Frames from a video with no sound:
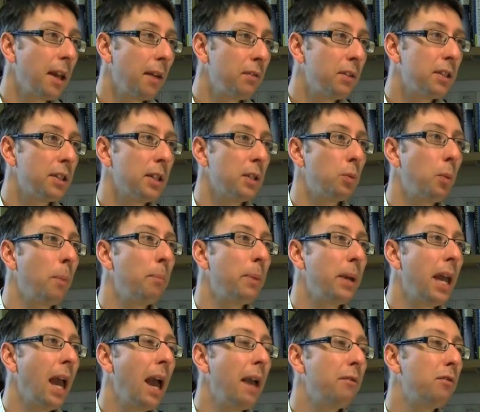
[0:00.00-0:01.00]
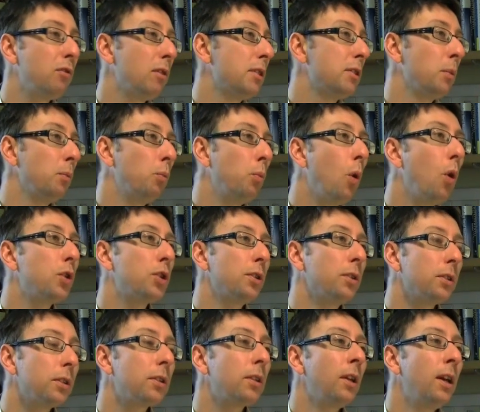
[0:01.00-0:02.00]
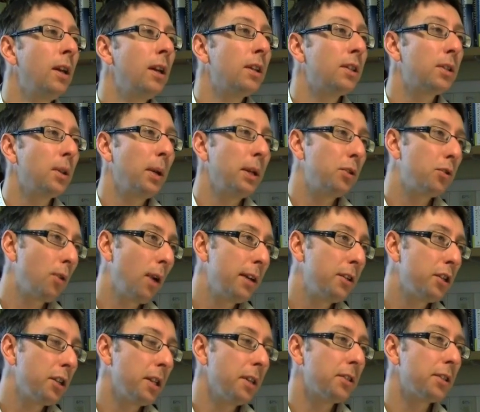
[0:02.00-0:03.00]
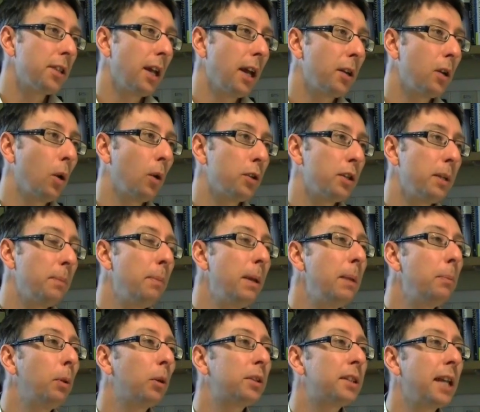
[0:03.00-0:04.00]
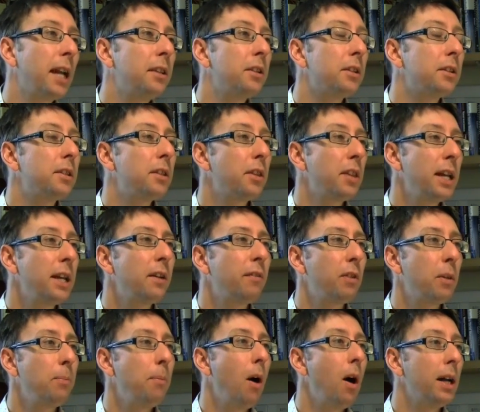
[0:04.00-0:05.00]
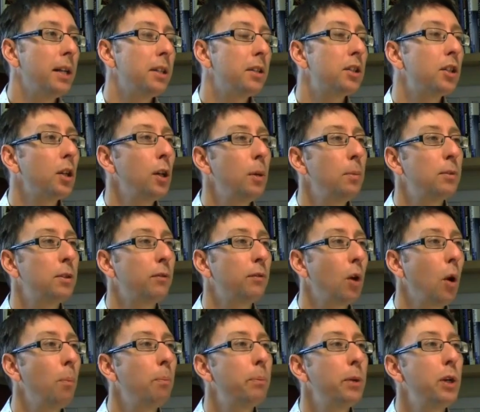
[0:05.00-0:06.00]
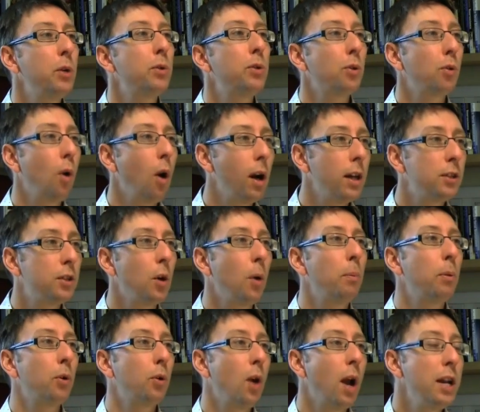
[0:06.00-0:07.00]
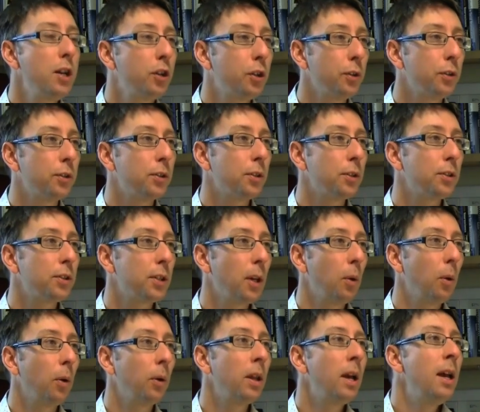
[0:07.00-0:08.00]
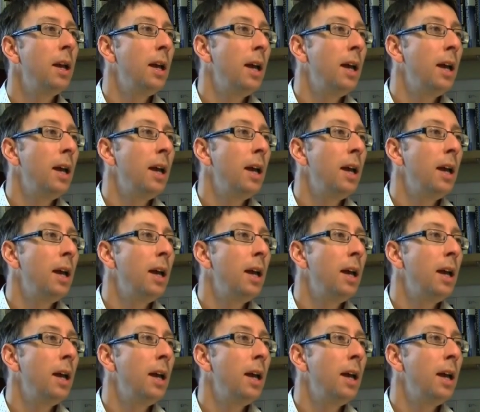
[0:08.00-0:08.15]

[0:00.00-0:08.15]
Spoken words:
70s, when behaviourism wasn't so entrenched in psychology, people tended to think of the mind in terms of computerised operations and so on.